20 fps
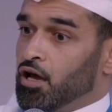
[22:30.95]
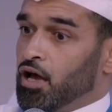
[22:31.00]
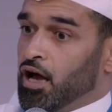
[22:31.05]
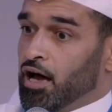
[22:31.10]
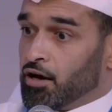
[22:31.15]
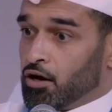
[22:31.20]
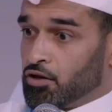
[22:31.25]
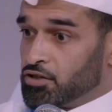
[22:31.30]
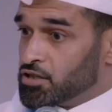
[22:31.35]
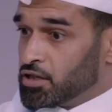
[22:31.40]

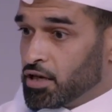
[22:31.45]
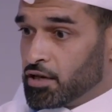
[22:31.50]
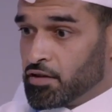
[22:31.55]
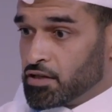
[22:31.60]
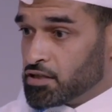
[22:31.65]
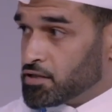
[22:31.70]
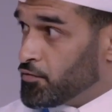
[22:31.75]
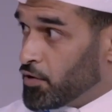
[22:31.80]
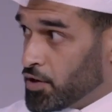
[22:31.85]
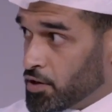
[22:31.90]
And I'll say
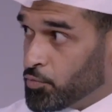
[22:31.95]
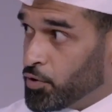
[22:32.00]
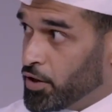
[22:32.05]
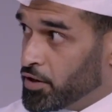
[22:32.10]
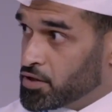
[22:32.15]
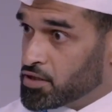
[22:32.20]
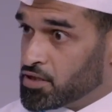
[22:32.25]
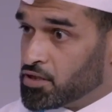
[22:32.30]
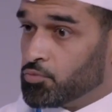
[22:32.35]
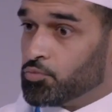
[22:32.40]
this very
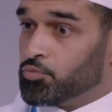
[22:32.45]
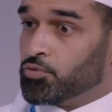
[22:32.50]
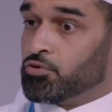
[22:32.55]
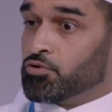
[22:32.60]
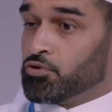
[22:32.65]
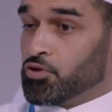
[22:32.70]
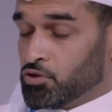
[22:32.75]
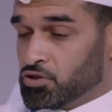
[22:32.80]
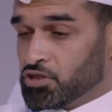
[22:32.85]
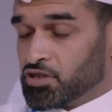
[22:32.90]
plain and
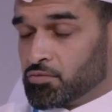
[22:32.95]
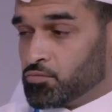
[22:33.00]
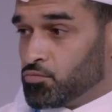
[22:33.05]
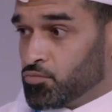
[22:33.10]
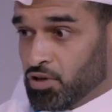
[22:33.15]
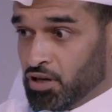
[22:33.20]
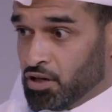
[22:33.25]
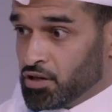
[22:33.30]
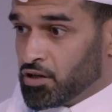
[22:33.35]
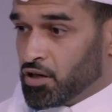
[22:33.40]
simple, you know, just
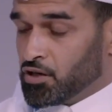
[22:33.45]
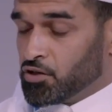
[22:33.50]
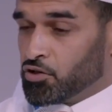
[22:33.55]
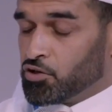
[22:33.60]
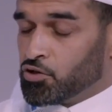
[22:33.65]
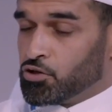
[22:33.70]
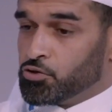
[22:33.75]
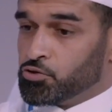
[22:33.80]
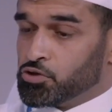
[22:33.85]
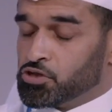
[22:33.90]
in
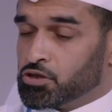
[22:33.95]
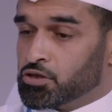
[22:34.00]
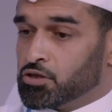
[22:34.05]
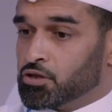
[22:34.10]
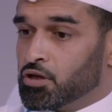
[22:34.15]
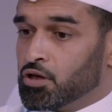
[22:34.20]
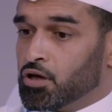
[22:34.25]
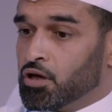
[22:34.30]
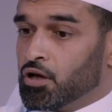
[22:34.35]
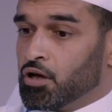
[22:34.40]
conclusion.
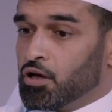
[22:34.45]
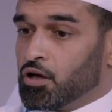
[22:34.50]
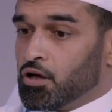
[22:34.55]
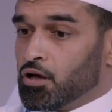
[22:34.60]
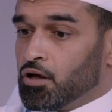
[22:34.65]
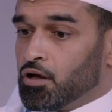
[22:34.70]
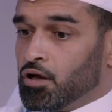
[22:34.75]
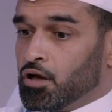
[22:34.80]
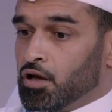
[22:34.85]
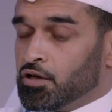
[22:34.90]

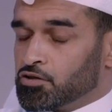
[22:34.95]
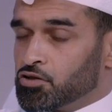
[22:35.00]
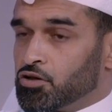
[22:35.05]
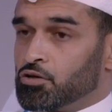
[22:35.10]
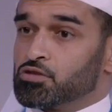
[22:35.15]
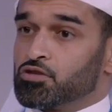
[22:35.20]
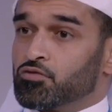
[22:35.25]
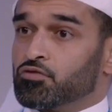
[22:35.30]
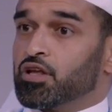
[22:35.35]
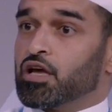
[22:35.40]
In terms of